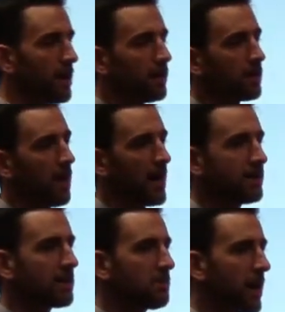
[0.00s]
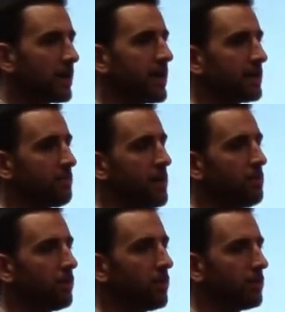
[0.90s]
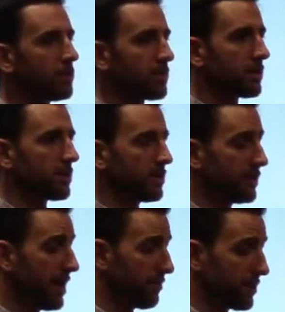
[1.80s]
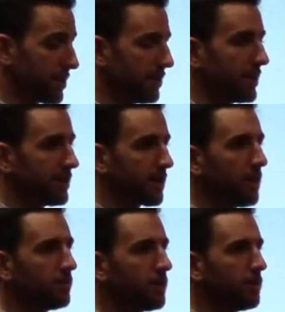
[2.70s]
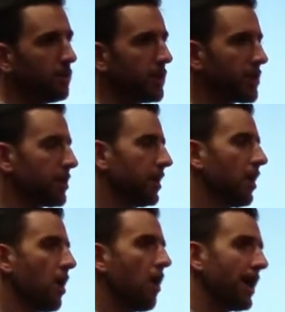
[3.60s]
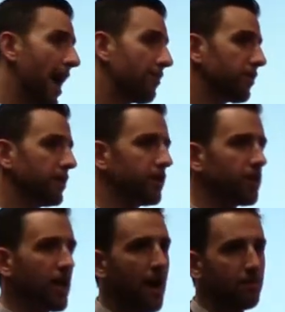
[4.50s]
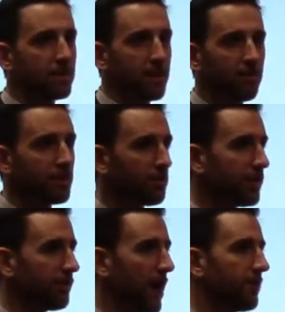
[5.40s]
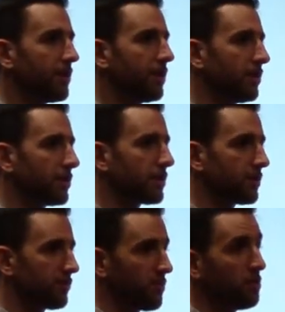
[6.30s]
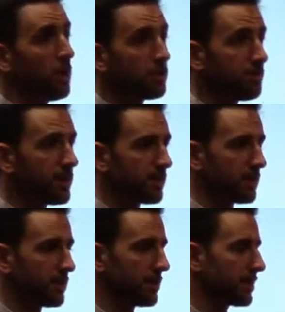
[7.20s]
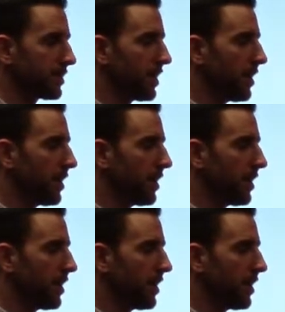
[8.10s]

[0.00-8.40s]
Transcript: So I suspect as people's debt facilities come due, which on average happens every 3 to 5 years for most businesses,